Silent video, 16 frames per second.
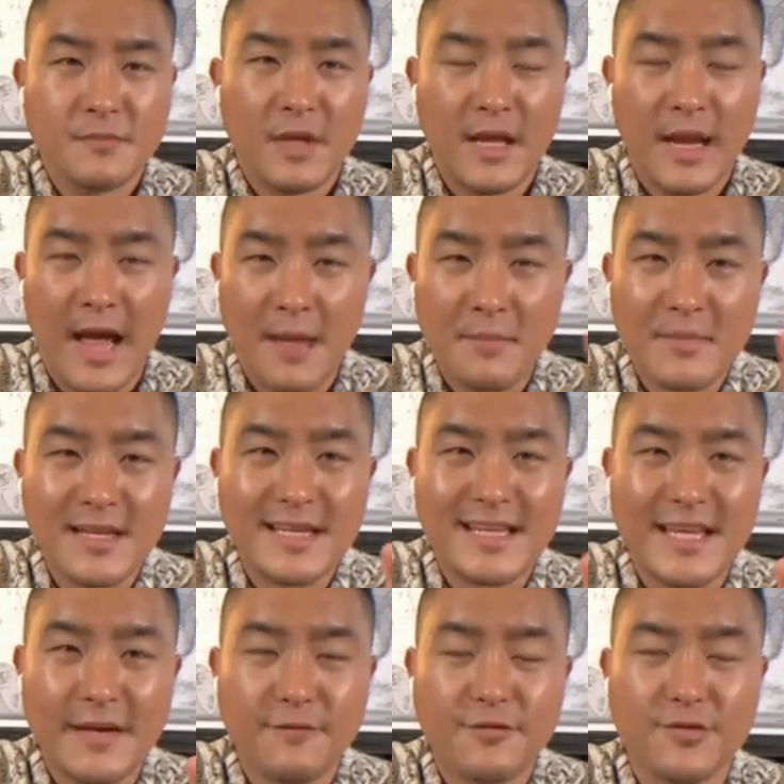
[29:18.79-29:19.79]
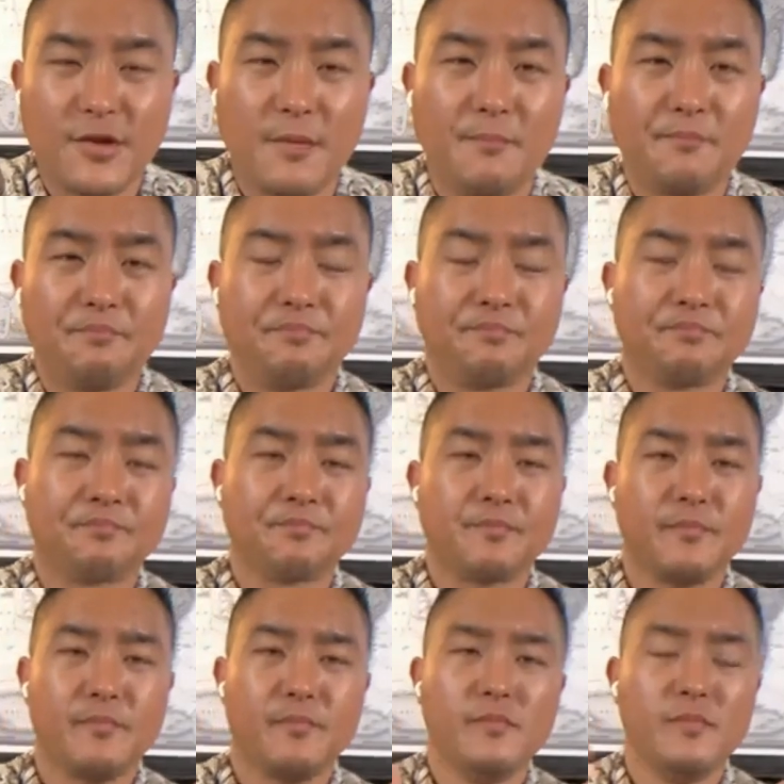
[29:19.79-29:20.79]
And I'm going to give some
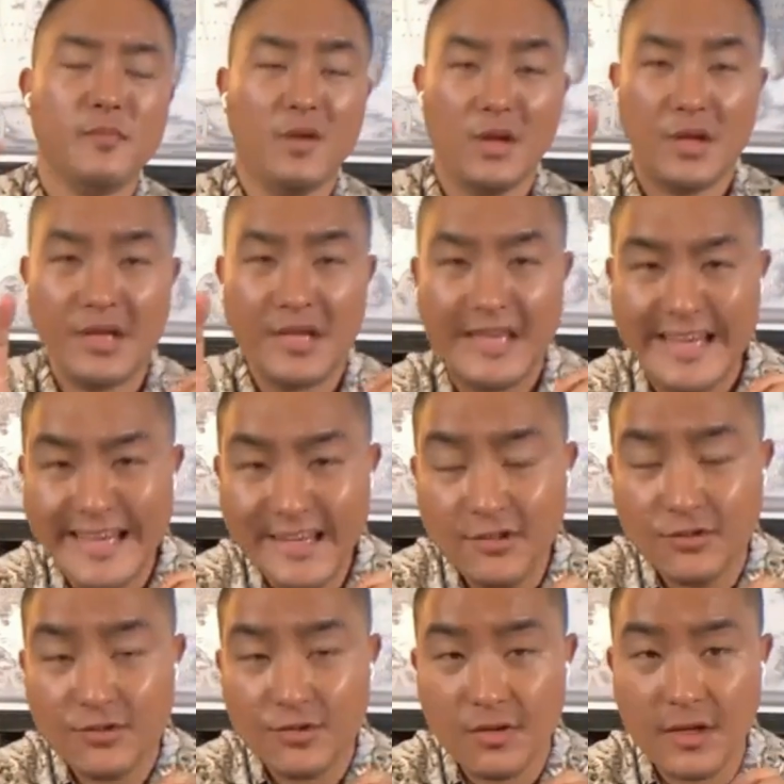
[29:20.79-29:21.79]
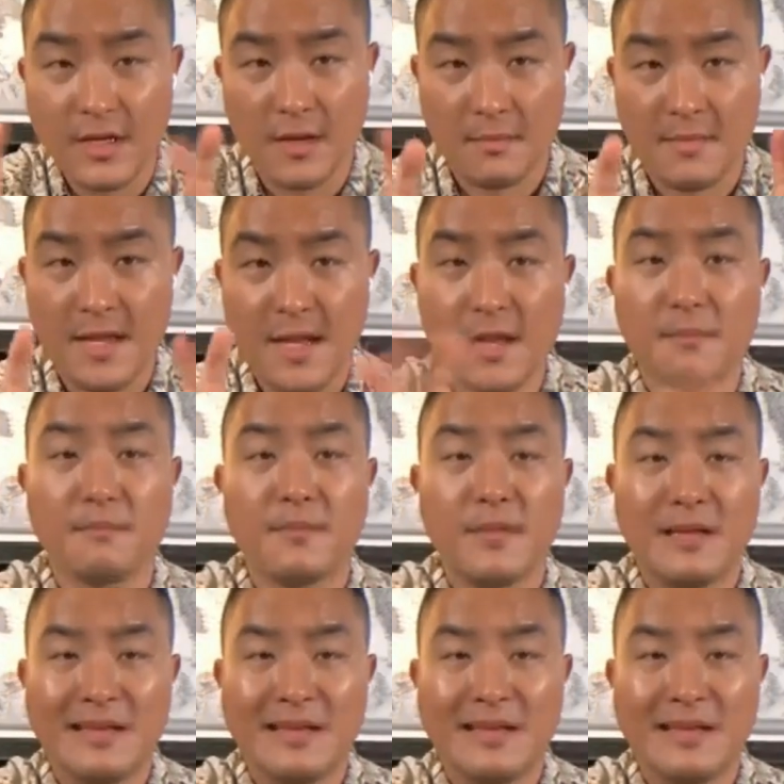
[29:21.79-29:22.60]
keys in a minute